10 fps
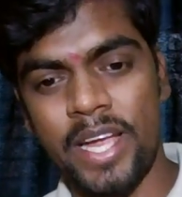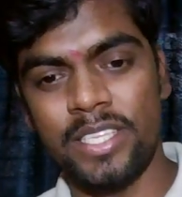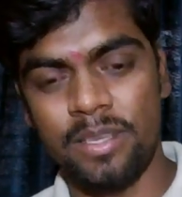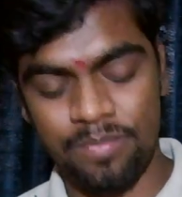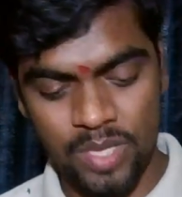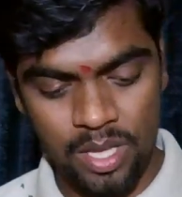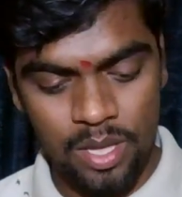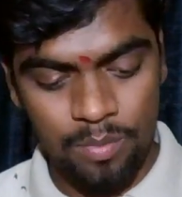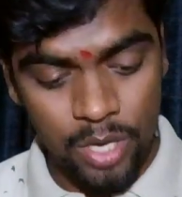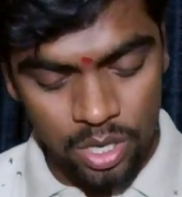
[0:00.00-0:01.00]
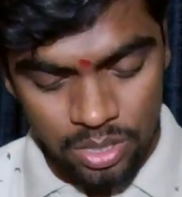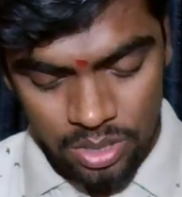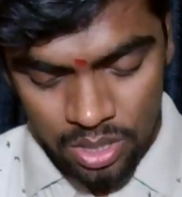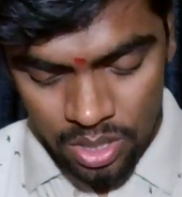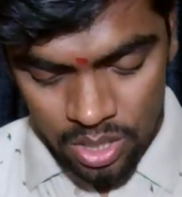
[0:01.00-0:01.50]
them, because
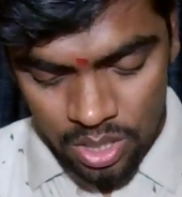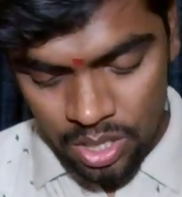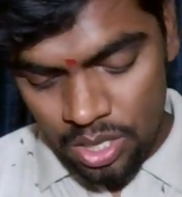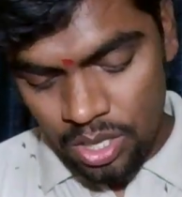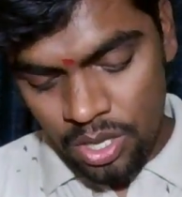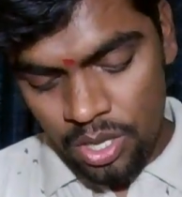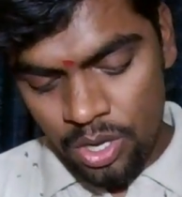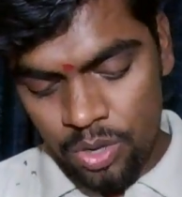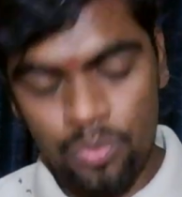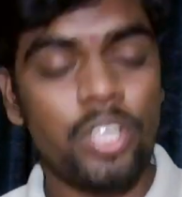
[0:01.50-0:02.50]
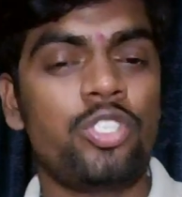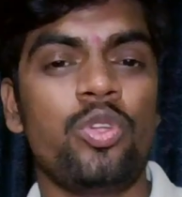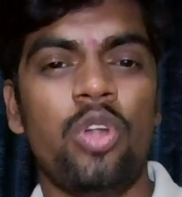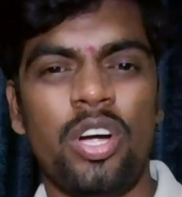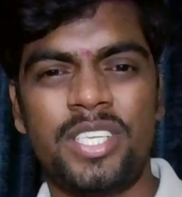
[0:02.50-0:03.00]
once
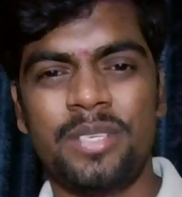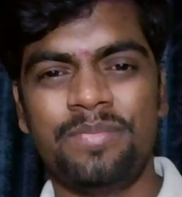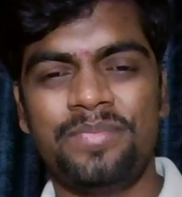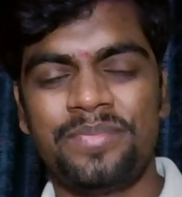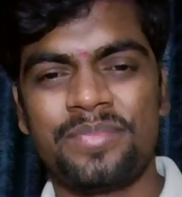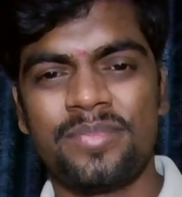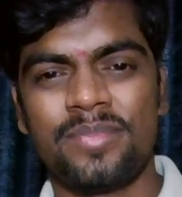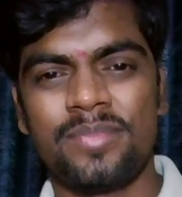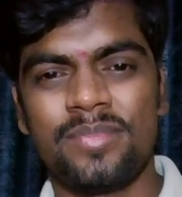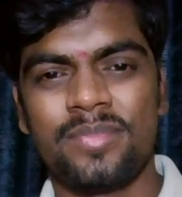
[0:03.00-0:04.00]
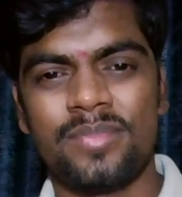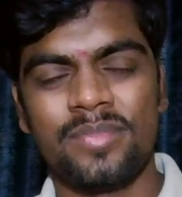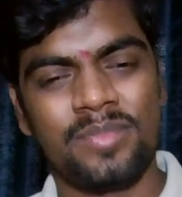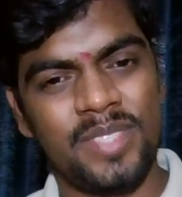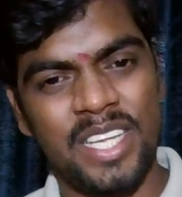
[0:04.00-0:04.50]
you lost him,
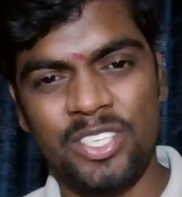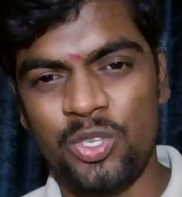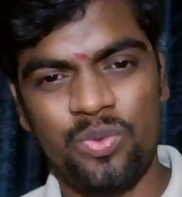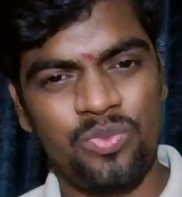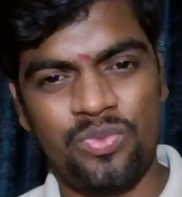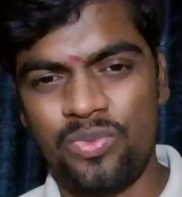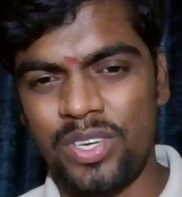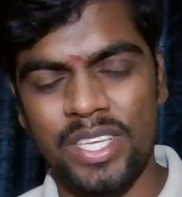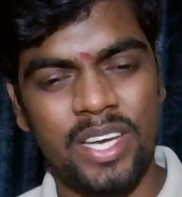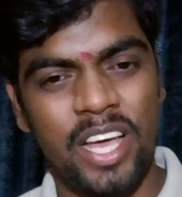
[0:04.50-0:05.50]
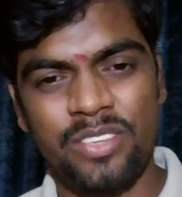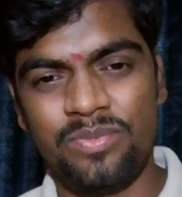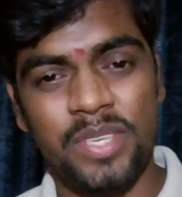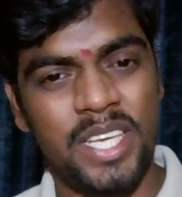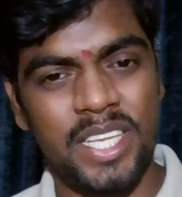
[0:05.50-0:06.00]
then you
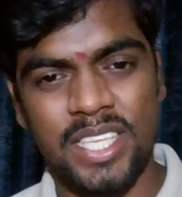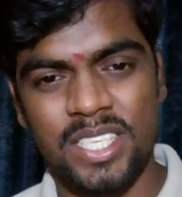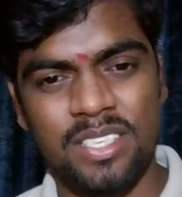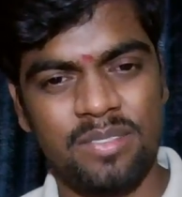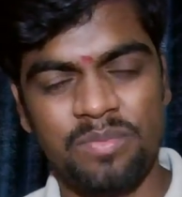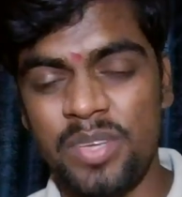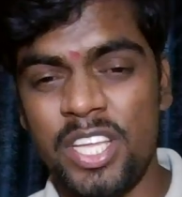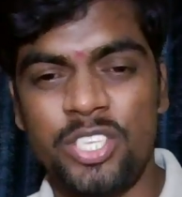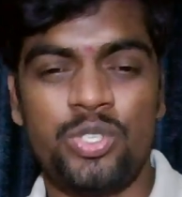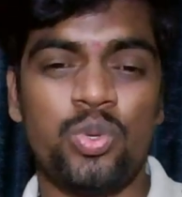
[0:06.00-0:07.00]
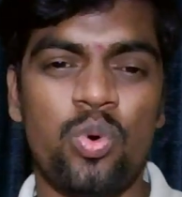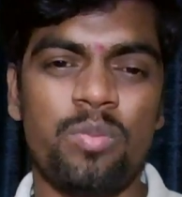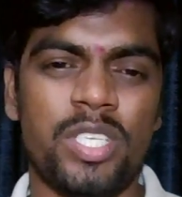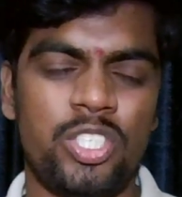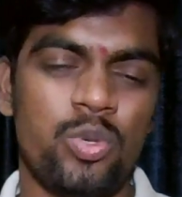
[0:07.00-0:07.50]
realize very, very so
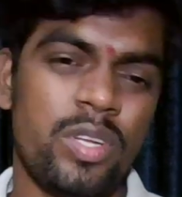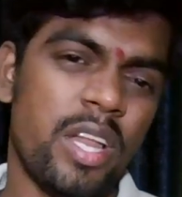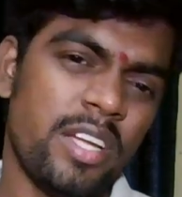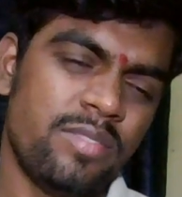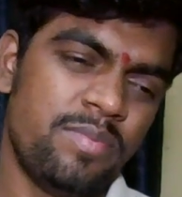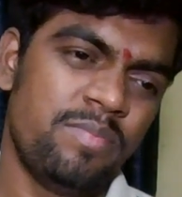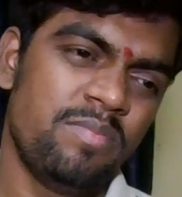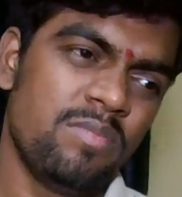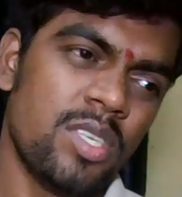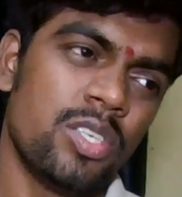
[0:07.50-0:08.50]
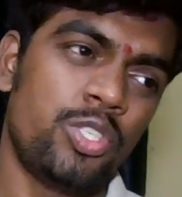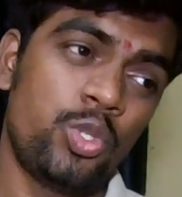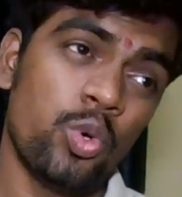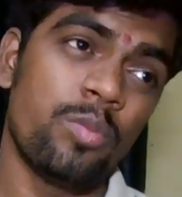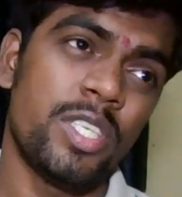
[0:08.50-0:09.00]
much, you realize
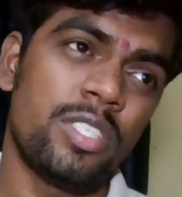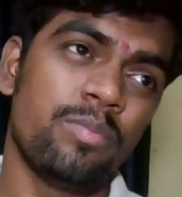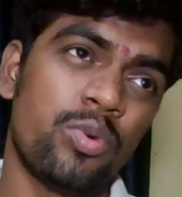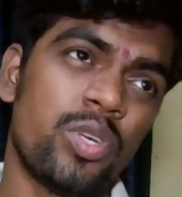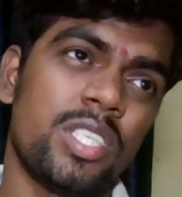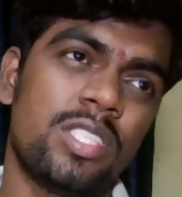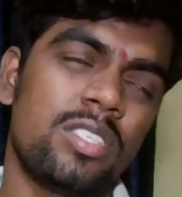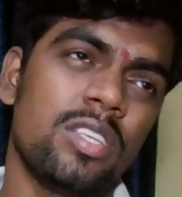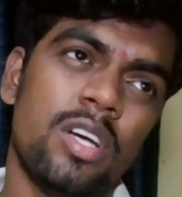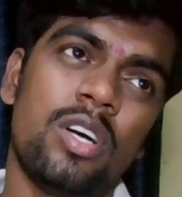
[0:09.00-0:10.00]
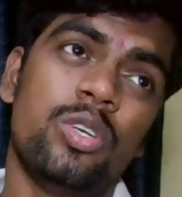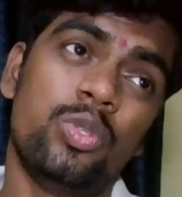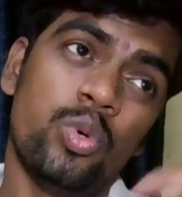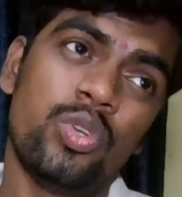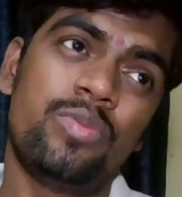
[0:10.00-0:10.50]
so much importance
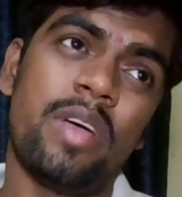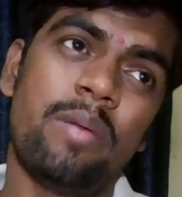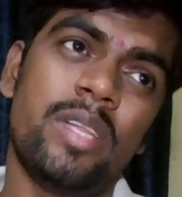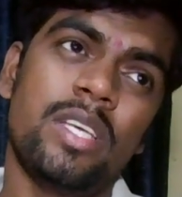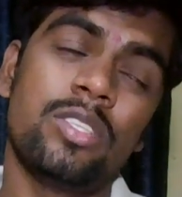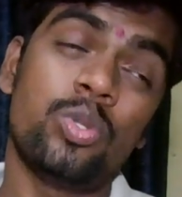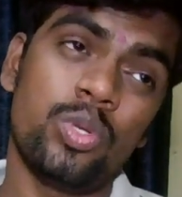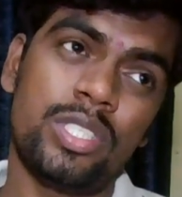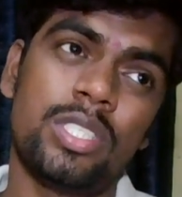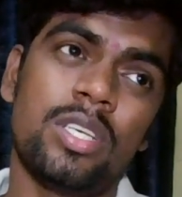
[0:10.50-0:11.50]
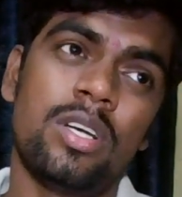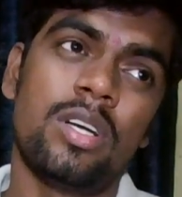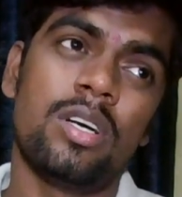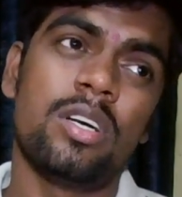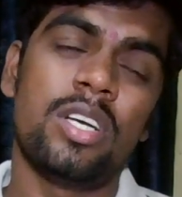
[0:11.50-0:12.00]
those family, those
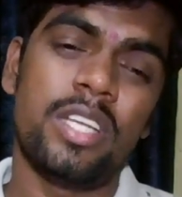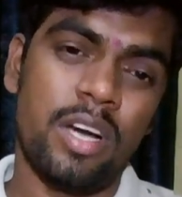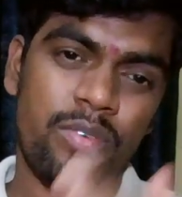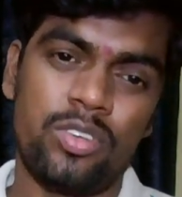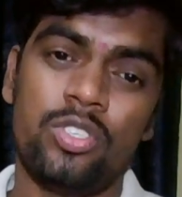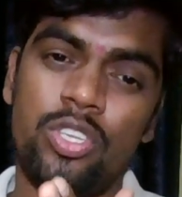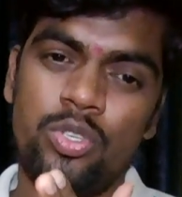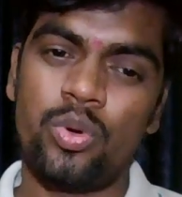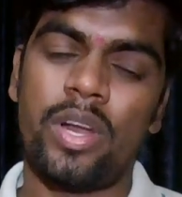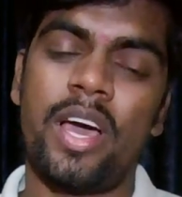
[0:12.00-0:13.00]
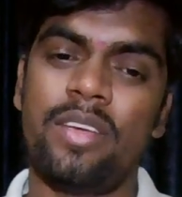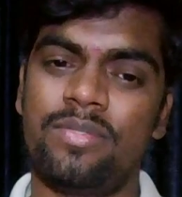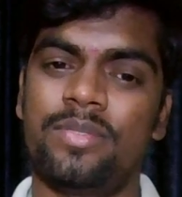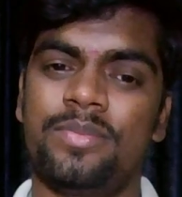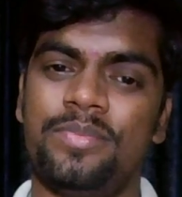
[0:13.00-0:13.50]
in your life.